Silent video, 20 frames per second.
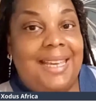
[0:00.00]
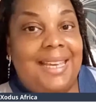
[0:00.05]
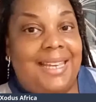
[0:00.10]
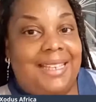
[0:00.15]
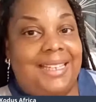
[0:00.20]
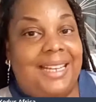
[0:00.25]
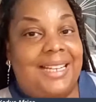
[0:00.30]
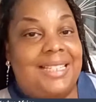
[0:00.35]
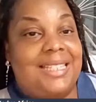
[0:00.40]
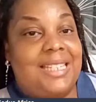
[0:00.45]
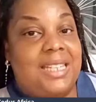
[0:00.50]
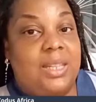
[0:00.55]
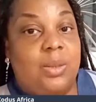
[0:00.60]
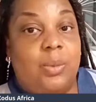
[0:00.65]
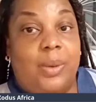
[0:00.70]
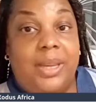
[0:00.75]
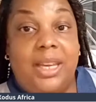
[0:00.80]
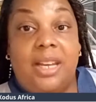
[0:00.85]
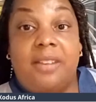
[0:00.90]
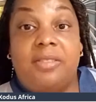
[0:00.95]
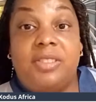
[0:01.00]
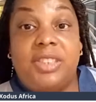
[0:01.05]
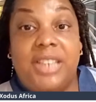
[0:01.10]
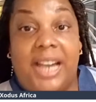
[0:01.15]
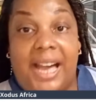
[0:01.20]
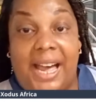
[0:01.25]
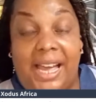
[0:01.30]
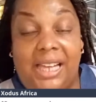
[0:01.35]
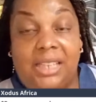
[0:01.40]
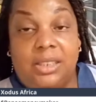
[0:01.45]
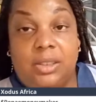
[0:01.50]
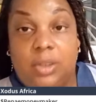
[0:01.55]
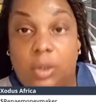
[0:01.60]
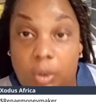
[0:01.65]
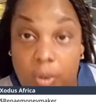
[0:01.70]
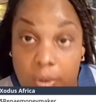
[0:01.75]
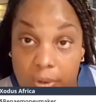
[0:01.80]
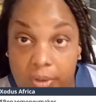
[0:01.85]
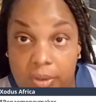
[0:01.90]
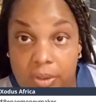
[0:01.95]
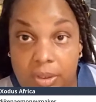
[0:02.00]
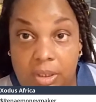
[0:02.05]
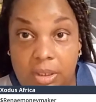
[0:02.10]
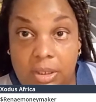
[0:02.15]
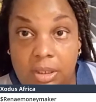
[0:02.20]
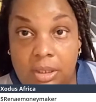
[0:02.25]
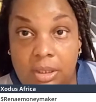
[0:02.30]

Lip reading: It gets in the way of childhood,